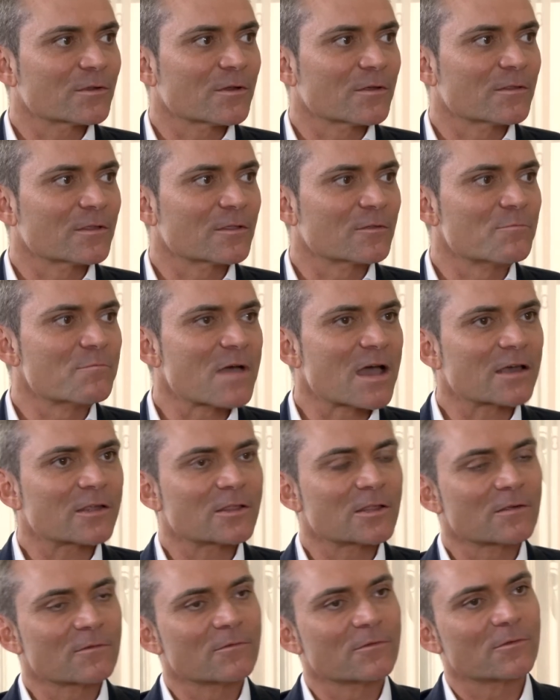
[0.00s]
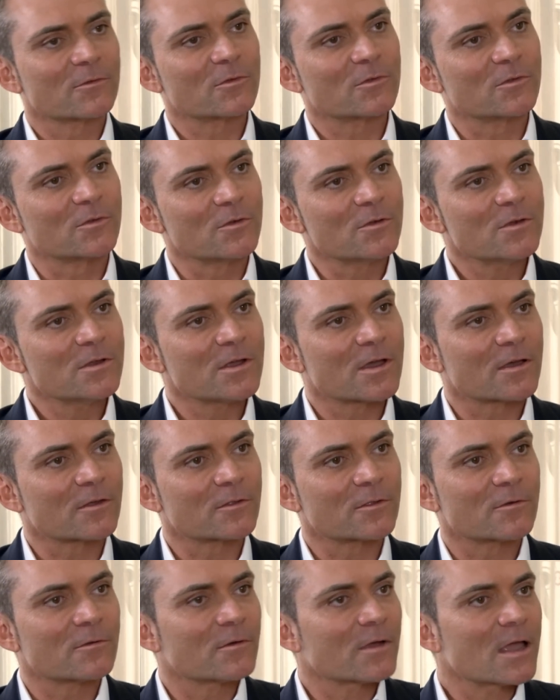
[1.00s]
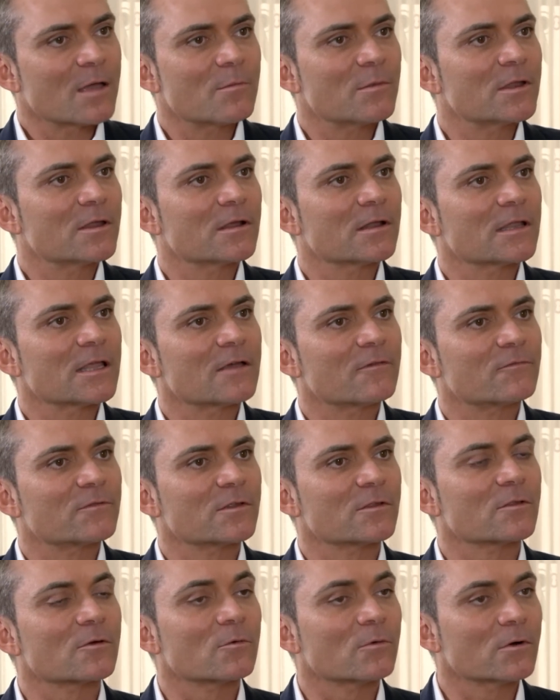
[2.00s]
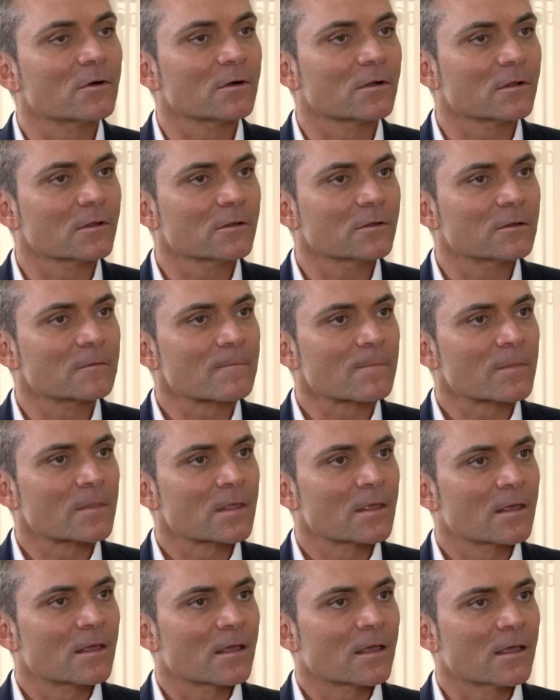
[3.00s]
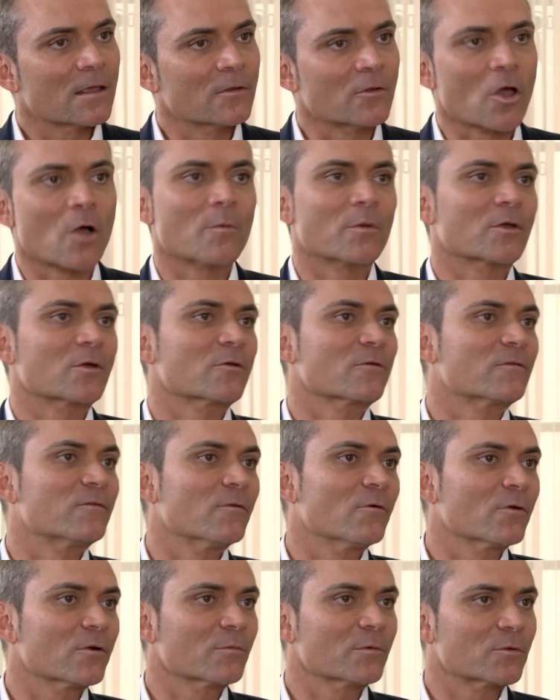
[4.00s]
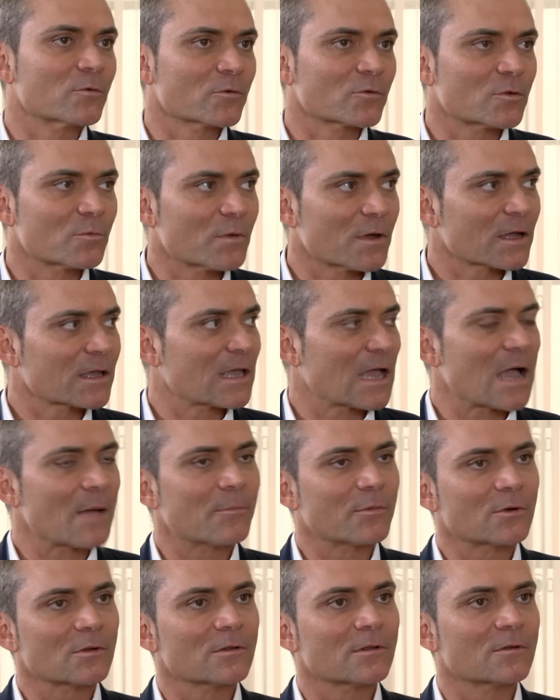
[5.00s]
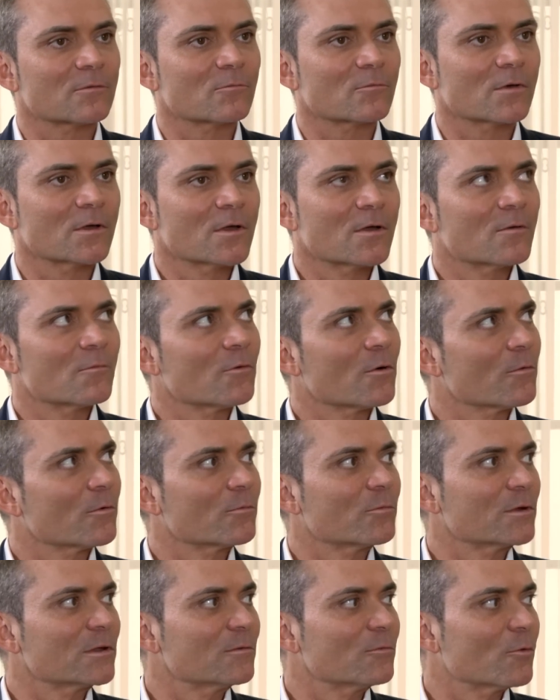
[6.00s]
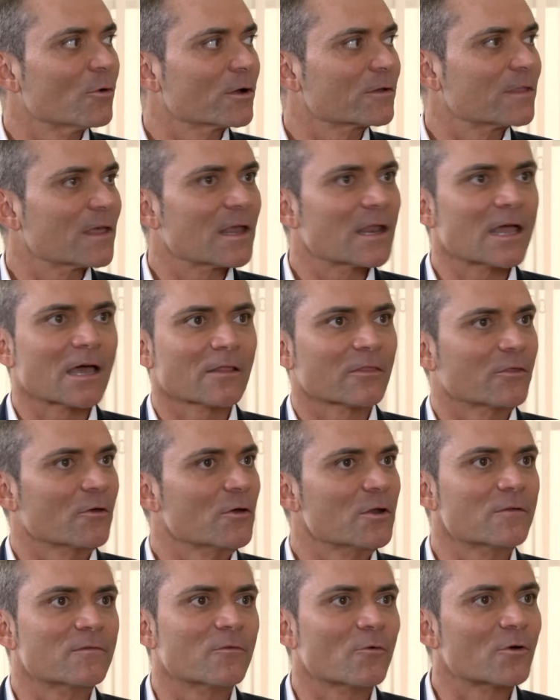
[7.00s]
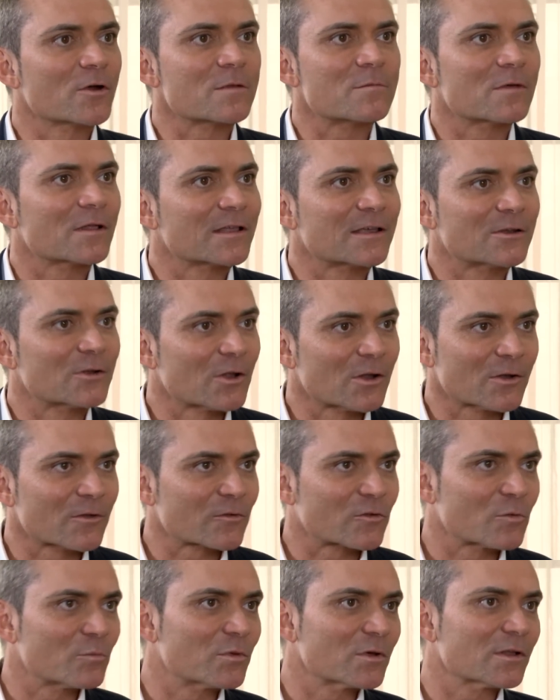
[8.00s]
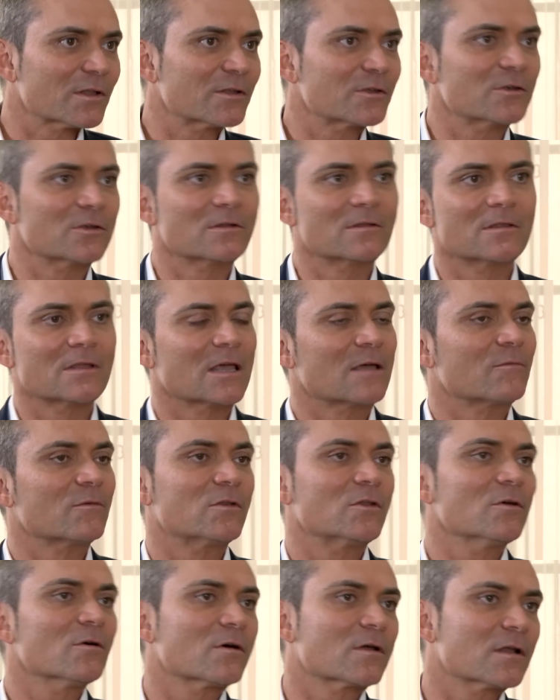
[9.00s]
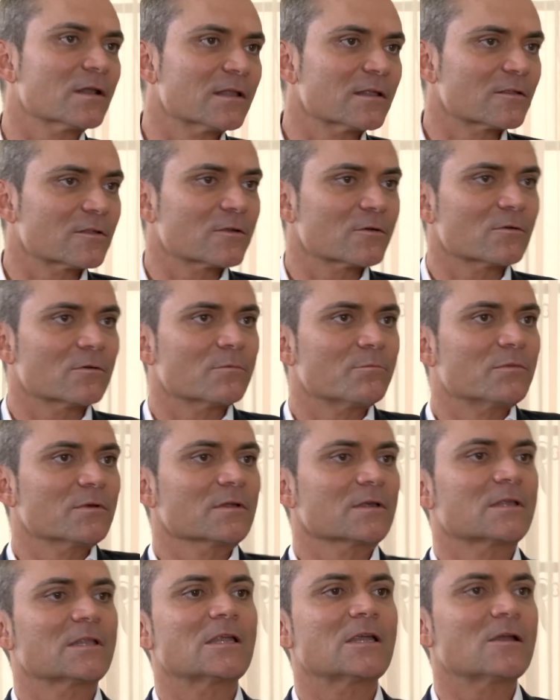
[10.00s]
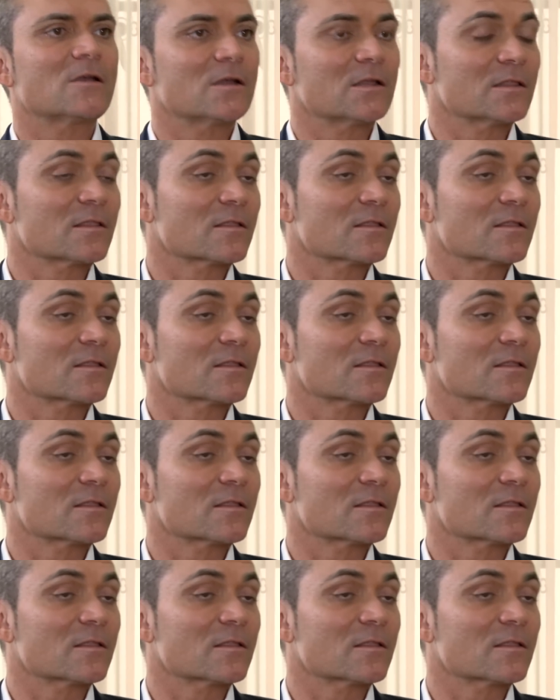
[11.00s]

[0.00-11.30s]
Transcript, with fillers: you know, these massive studios. There, how many are left in the world? Yeah. And nobody could afford it. We talked about capital and mm-hmm. what would we work that out? thirty, forty million dollars to build it? You'd never do it unless yeah. you're a billionaire and